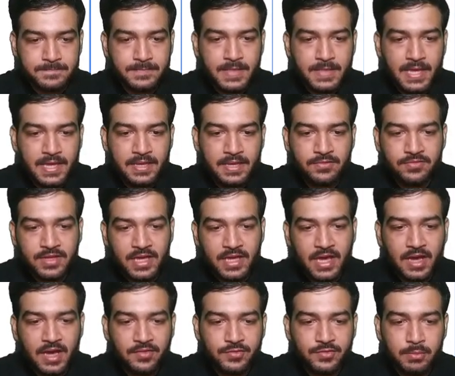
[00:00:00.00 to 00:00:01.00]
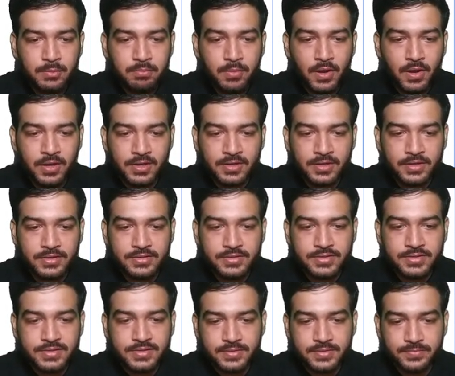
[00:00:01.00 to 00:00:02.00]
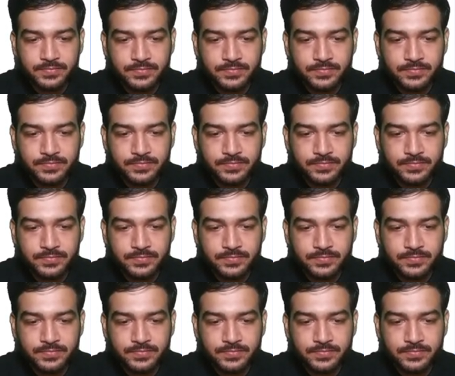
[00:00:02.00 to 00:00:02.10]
Then we have the Balkans.